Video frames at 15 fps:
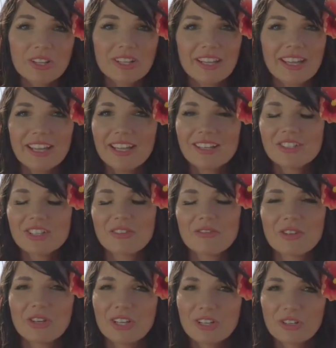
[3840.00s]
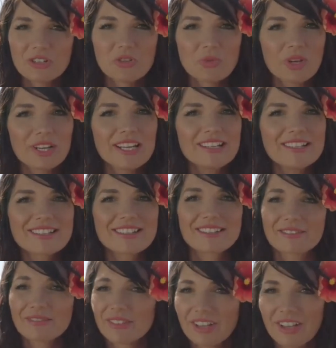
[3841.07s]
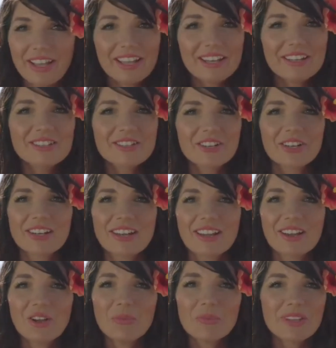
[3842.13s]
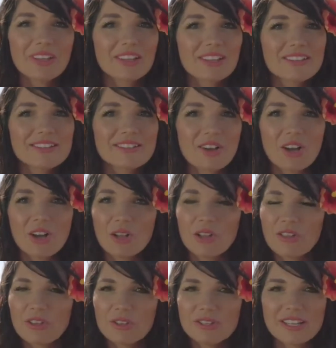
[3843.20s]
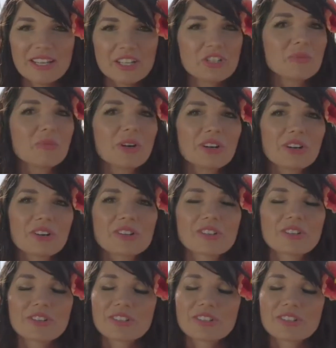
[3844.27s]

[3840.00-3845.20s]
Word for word: age. If you're in your 20s, go ahead and start now because all those aging markers are,